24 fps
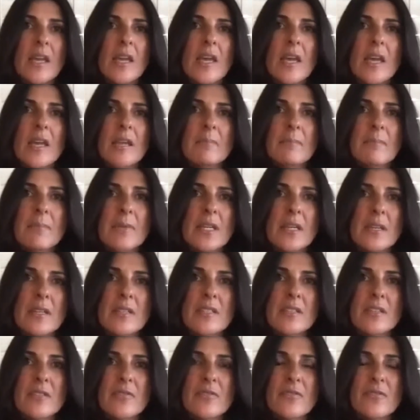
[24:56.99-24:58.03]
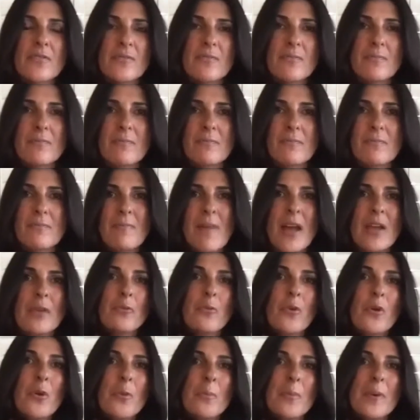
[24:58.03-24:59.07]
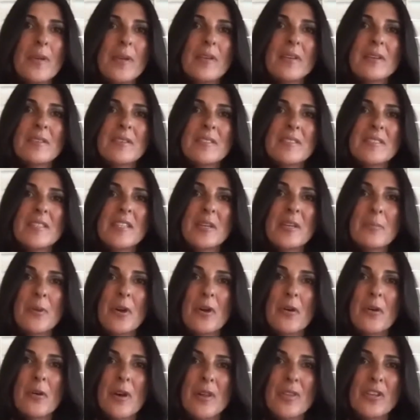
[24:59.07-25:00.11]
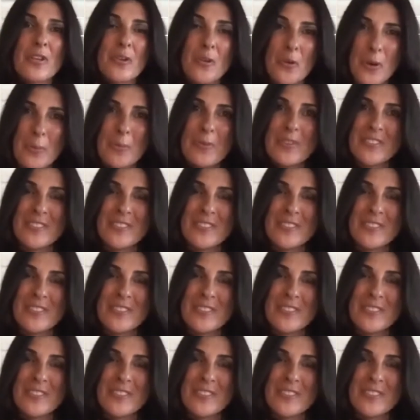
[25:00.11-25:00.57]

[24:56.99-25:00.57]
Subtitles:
And because of my role being CMO on the corporate